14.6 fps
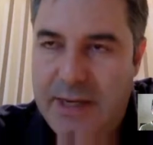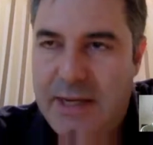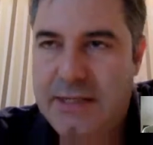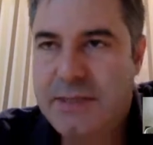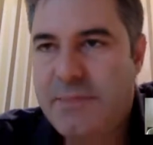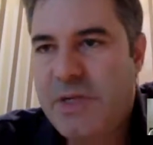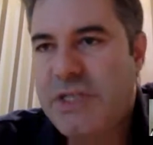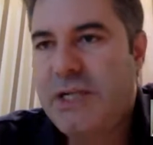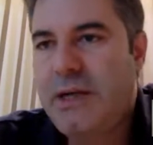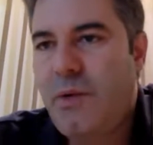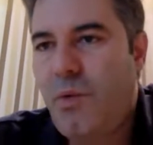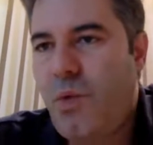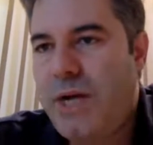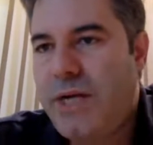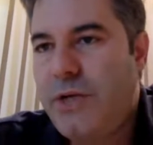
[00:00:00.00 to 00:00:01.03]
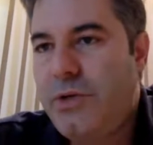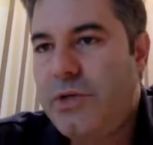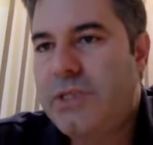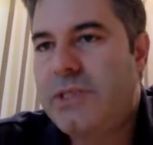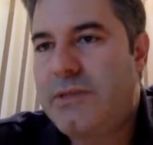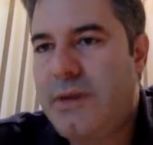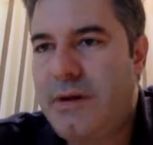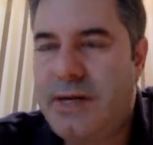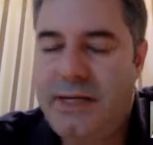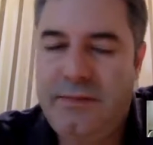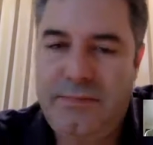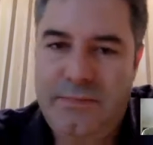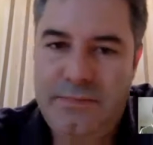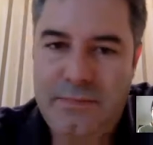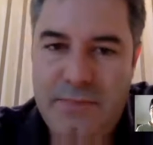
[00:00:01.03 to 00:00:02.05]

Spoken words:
And especially when you're starting,